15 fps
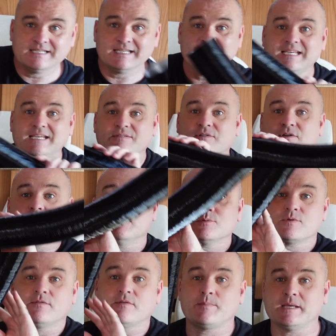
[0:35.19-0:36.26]
It even comes
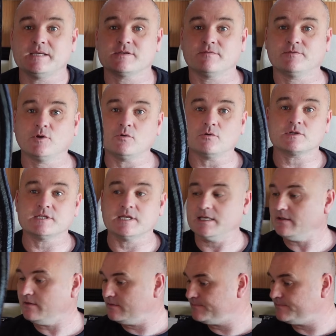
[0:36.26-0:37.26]
with a piece of ducting,